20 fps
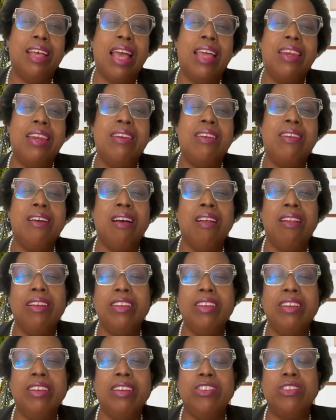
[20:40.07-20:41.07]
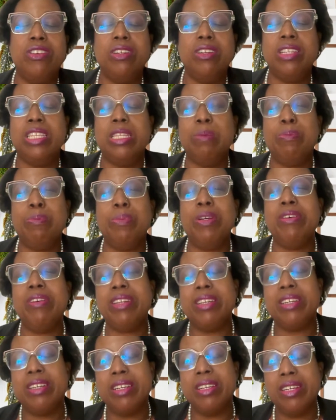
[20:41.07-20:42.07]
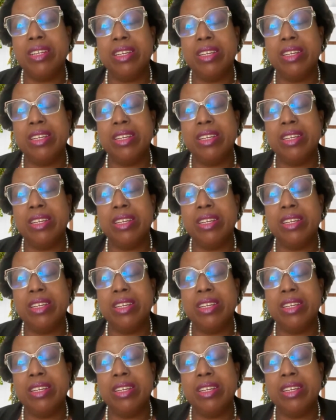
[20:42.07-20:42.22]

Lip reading: acknowledge the spirit